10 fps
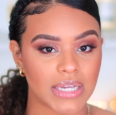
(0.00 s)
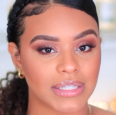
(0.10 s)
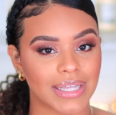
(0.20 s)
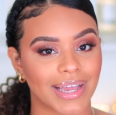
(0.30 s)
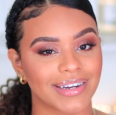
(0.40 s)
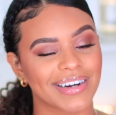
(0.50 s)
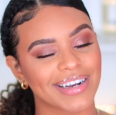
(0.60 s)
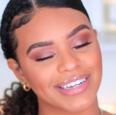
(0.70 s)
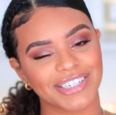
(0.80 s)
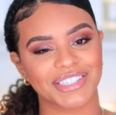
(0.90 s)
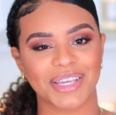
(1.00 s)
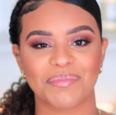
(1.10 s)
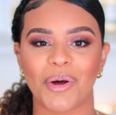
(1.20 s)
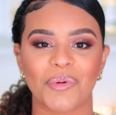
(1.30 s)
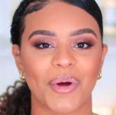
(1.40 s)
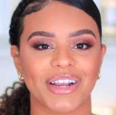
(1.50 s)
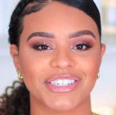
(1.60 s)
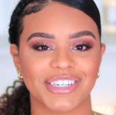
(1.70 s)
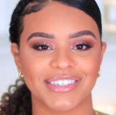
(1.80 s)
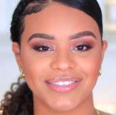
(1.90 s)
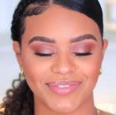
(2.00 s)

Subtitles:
this, then just keep on watching.